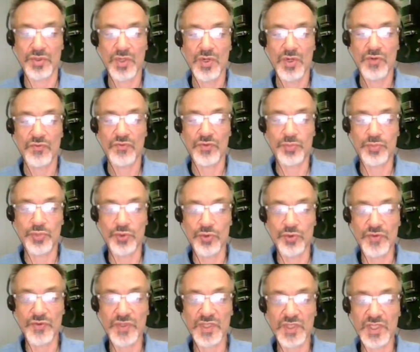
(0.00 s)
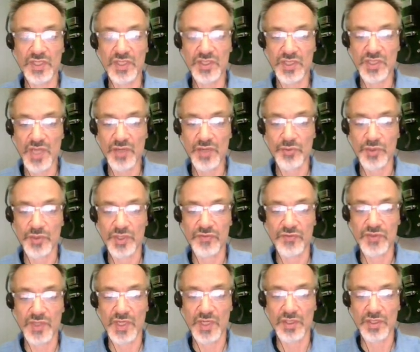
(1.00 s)
for proving the integrity of
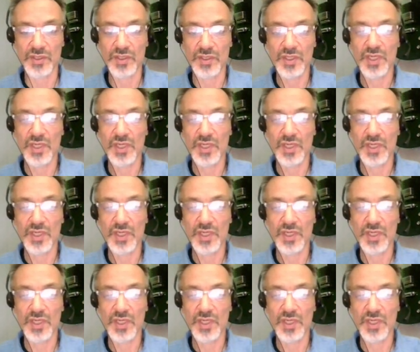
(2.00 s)
data,